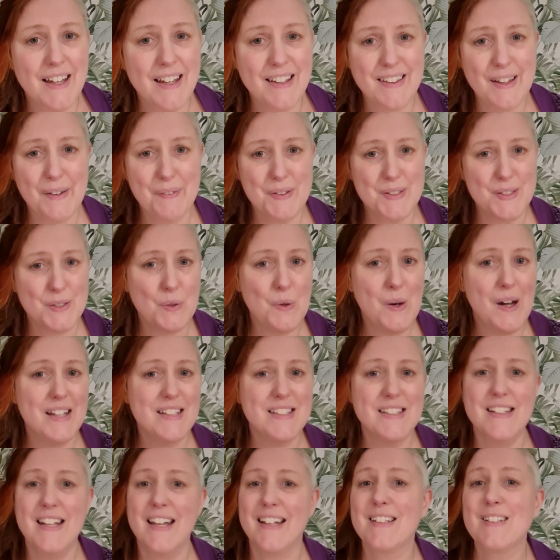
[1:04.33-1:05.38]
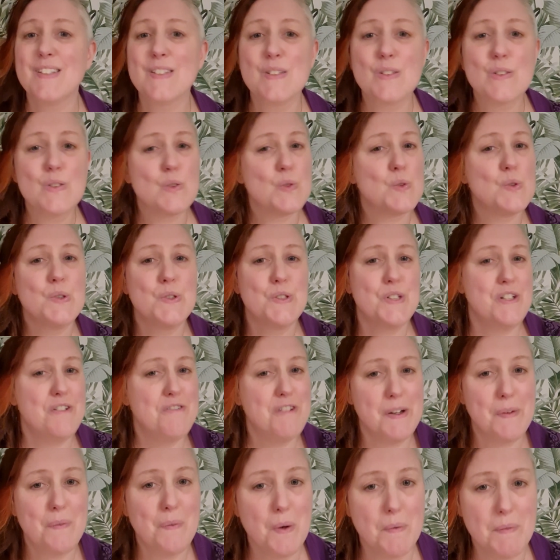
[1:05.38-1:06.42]
there was quite an
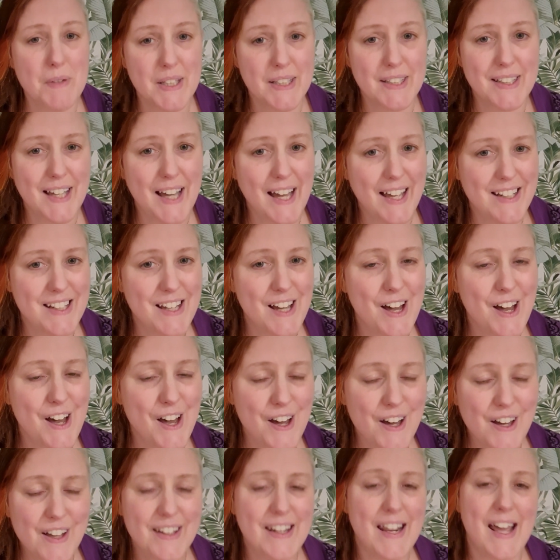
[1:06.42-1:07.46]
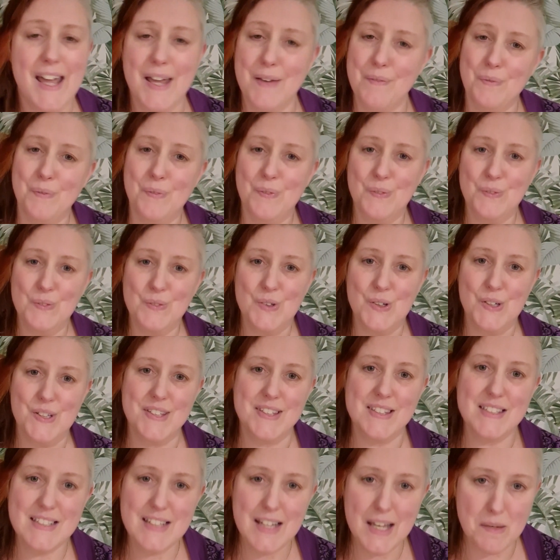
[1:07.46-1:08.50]
extraordinary woman, and her name
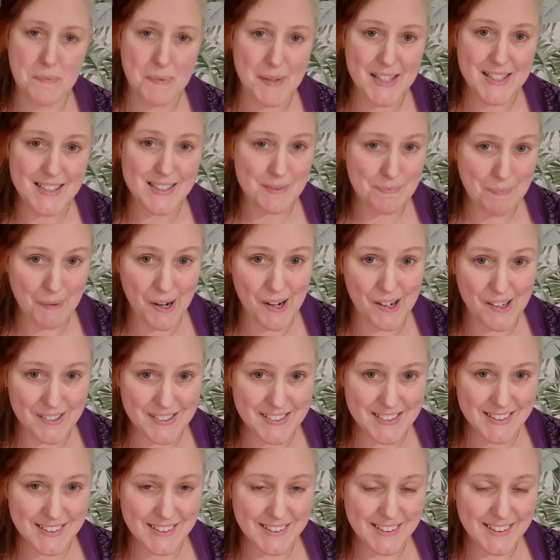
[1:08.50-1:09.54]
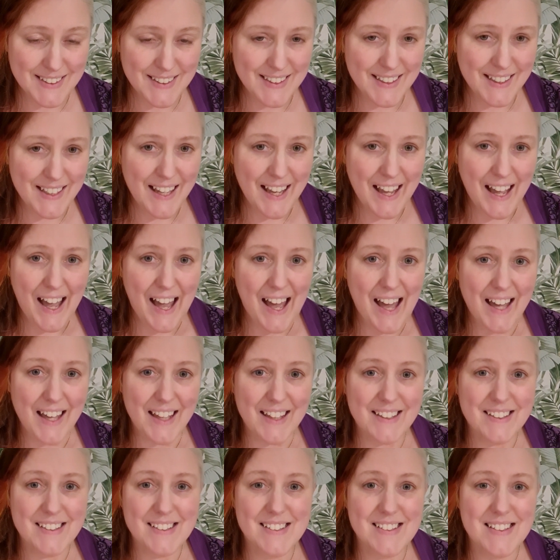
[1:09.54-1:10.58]
was Tibby Smart.
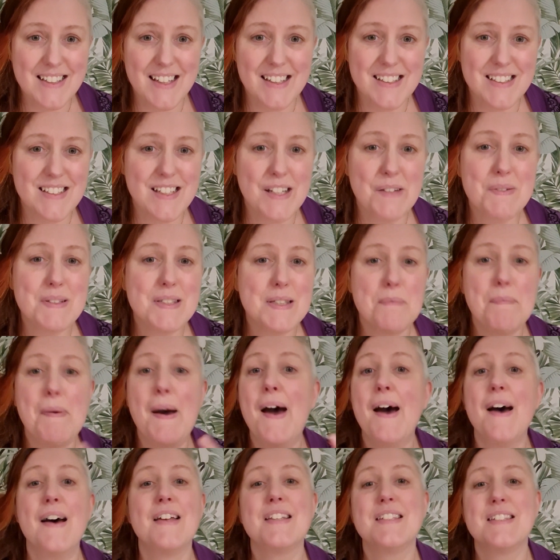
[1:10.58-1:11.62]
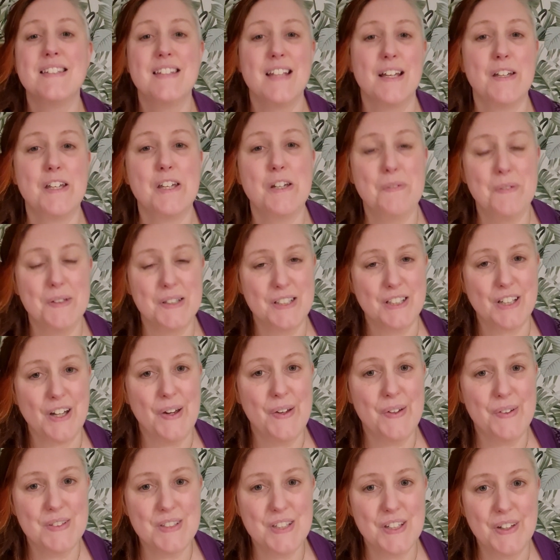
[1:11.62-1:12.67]
And she was the person that you would
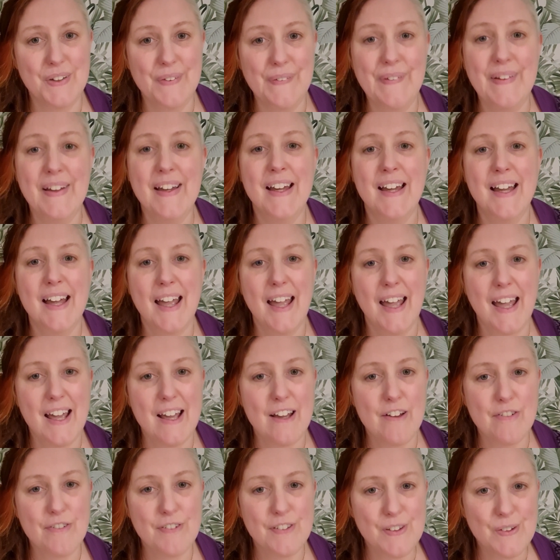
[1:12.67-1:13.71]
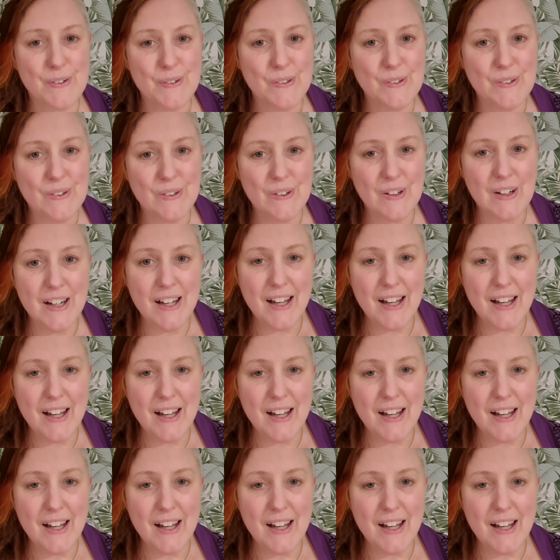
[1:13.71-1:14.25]
go to if your